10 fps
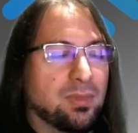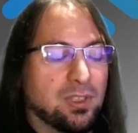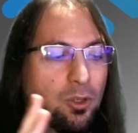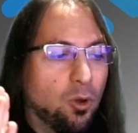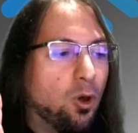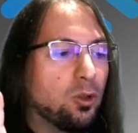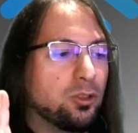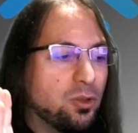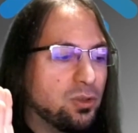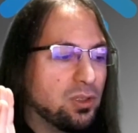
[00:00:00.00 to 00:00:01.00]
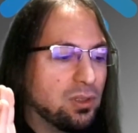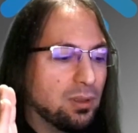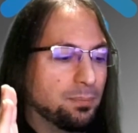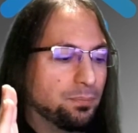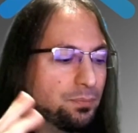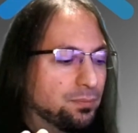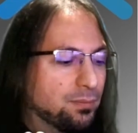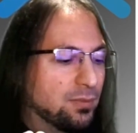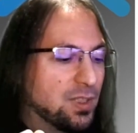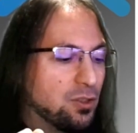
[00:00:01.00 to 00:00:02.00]
So all those
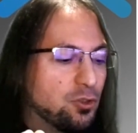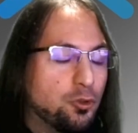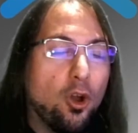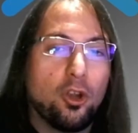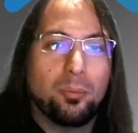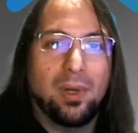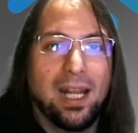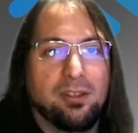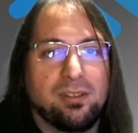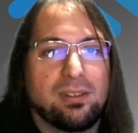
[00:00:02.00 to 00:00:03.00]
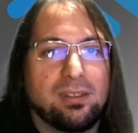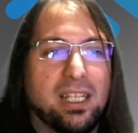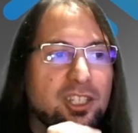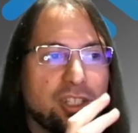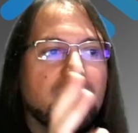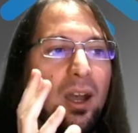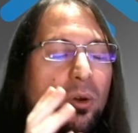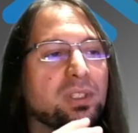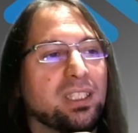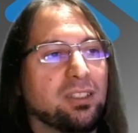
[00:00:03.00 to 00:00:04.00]
strong players, each in their
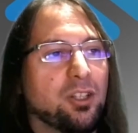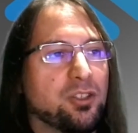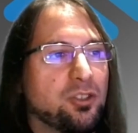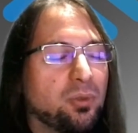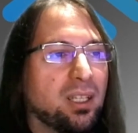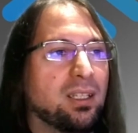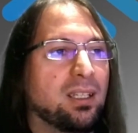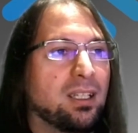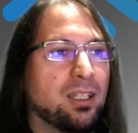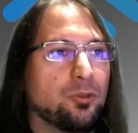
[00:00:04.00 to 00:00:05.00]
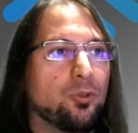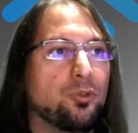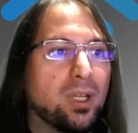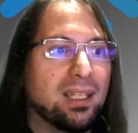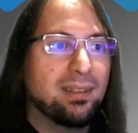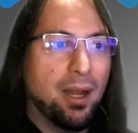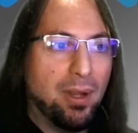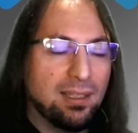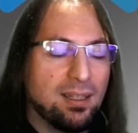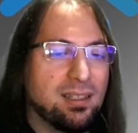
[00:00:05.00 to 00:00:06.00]
own industry, you get
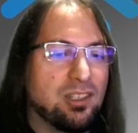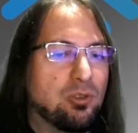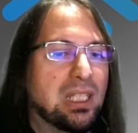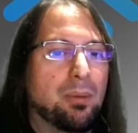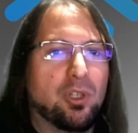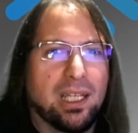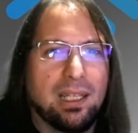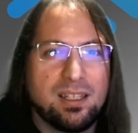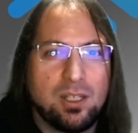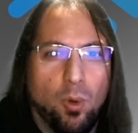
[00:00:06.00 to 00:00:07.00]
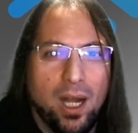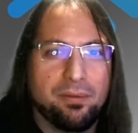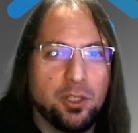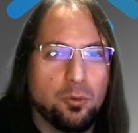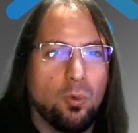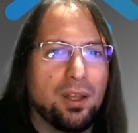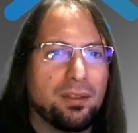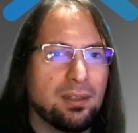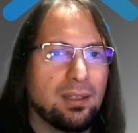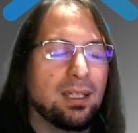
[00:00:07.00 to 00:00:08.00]
direct access to them, you can ask whatever you
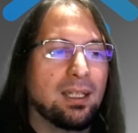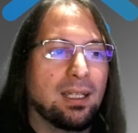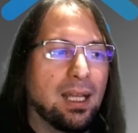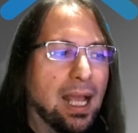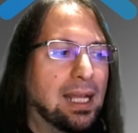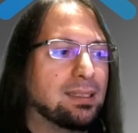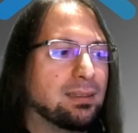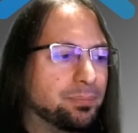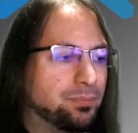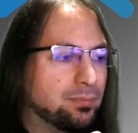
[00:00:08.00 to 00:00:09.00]
want, and